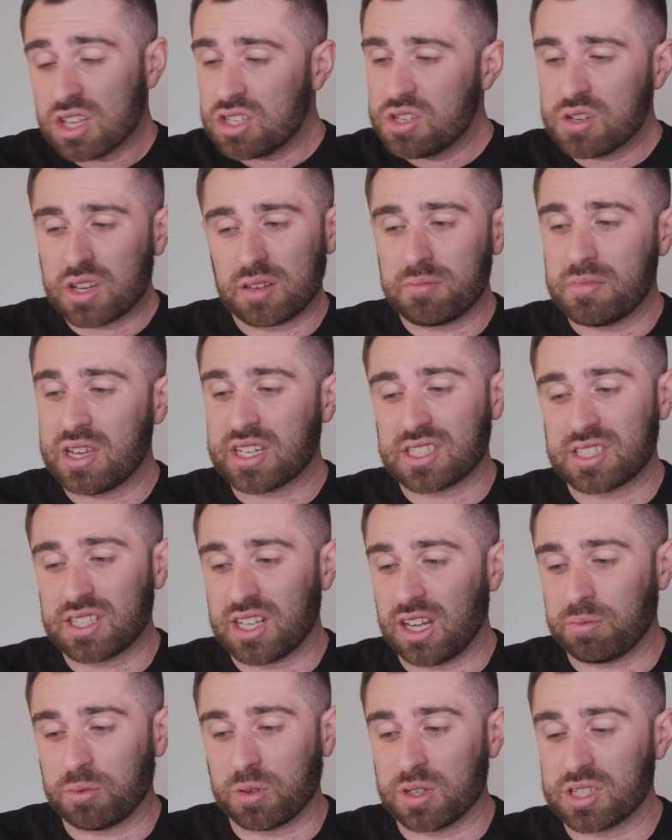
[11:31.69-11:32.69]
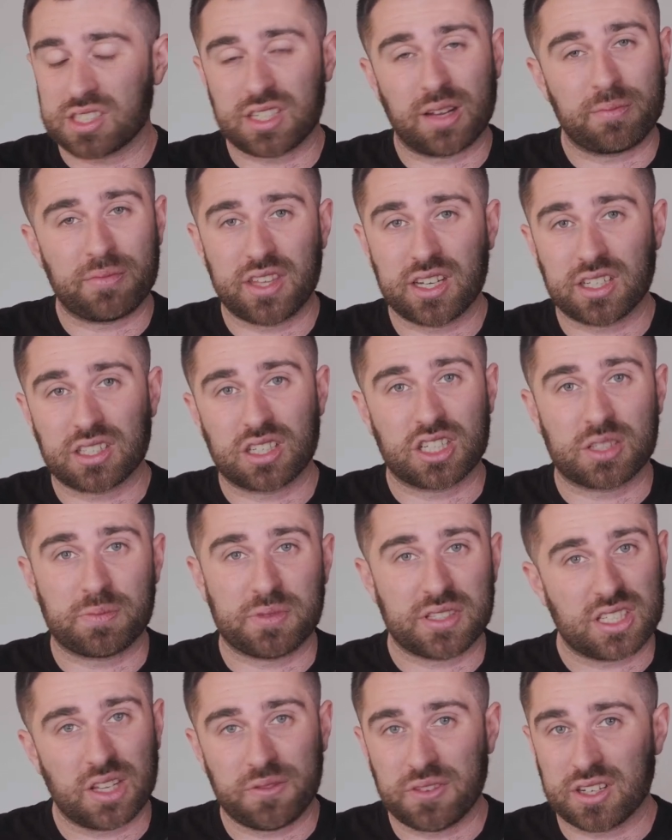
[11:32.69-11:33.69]
you can mix it up where some things are
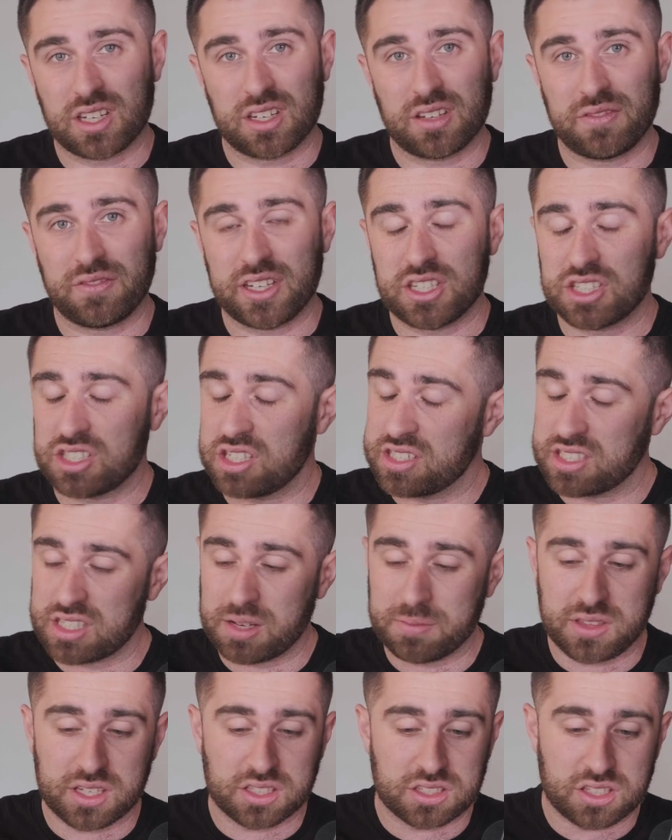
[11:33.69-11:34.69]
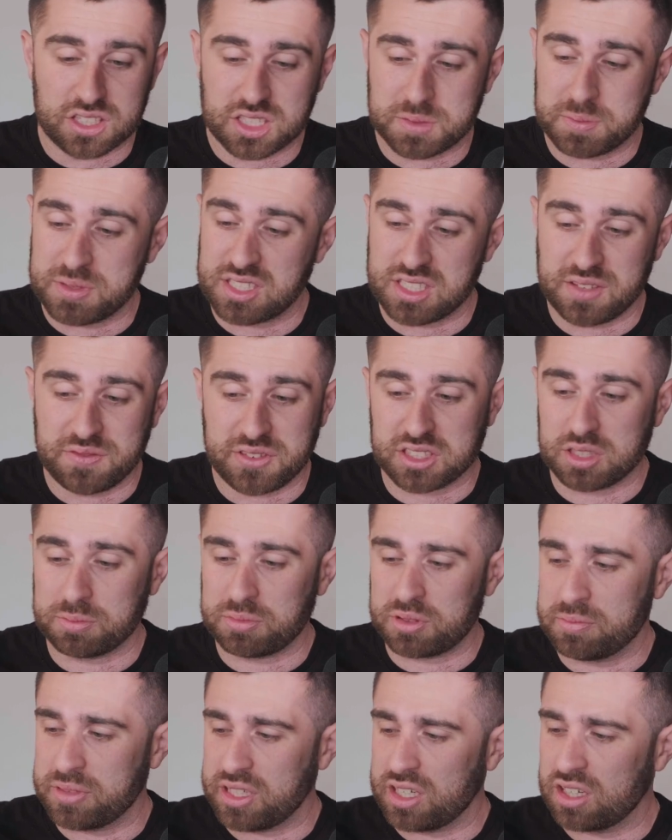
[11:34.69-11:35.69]
specific to DaVinci, some things are specific to
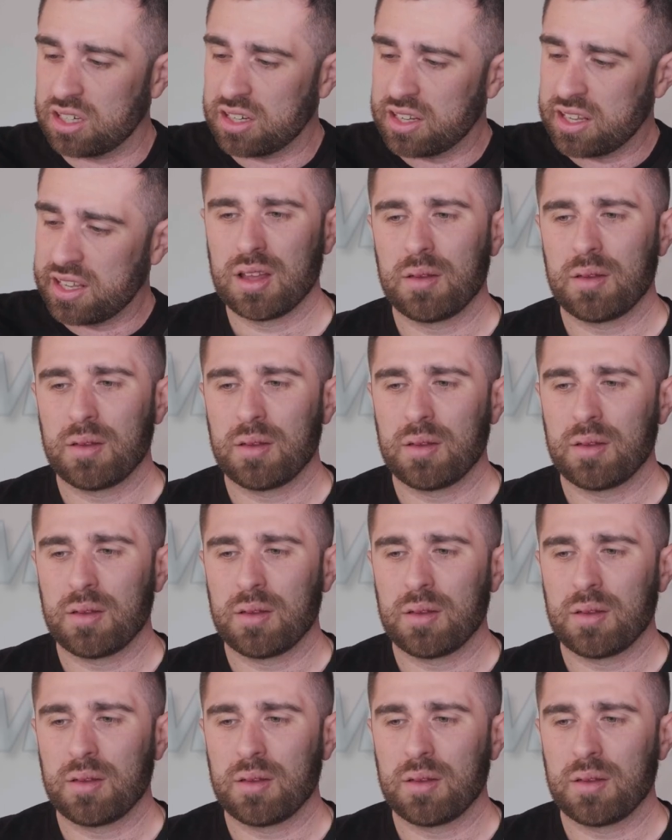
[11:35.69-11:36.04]
Premiere.